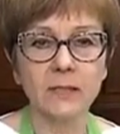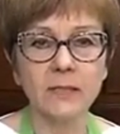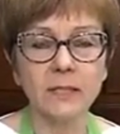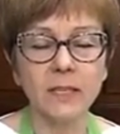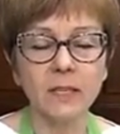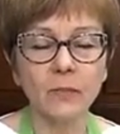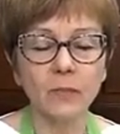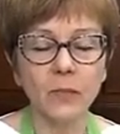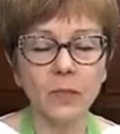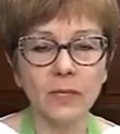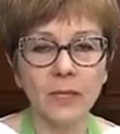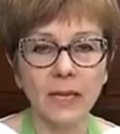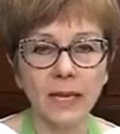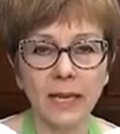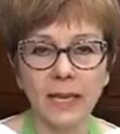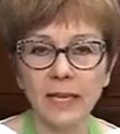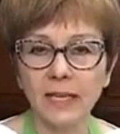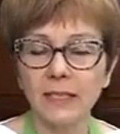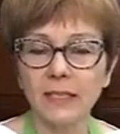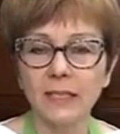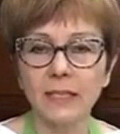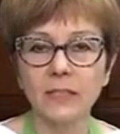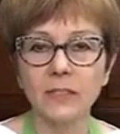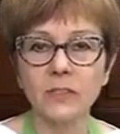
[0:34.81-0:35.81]
they've been
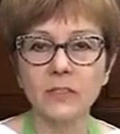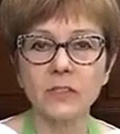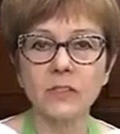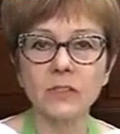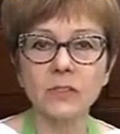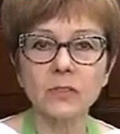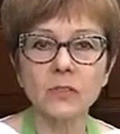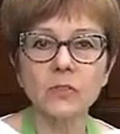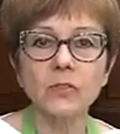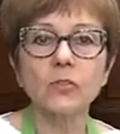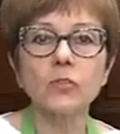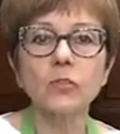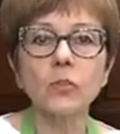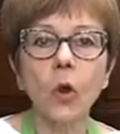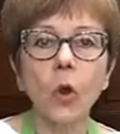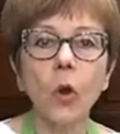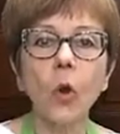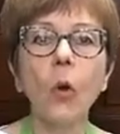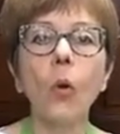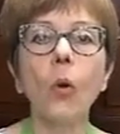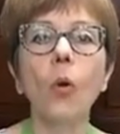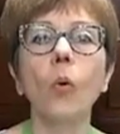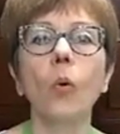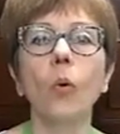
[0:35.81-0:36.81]
acting just
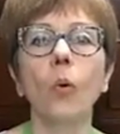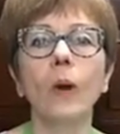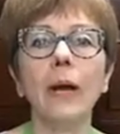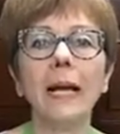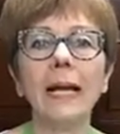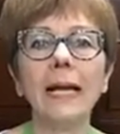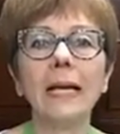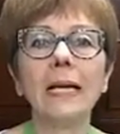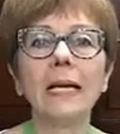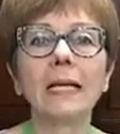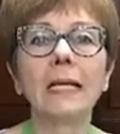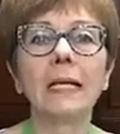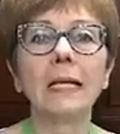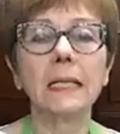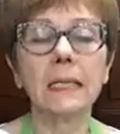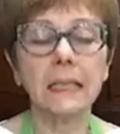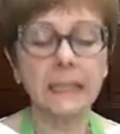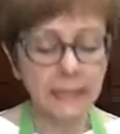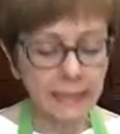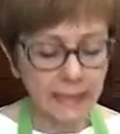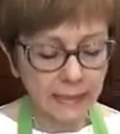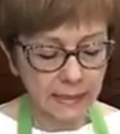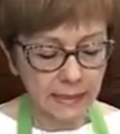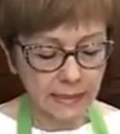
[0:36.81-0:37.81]
so
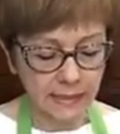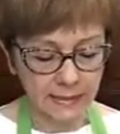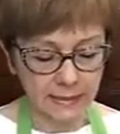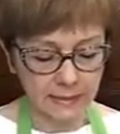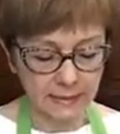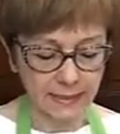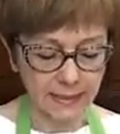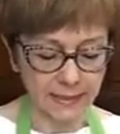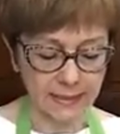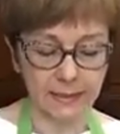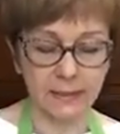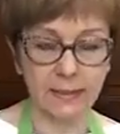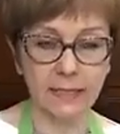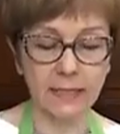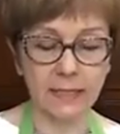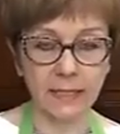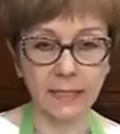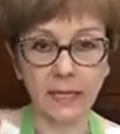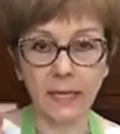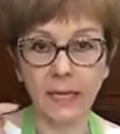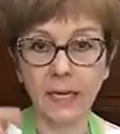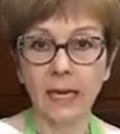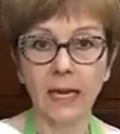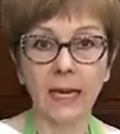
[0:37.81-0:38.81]
clingy lately.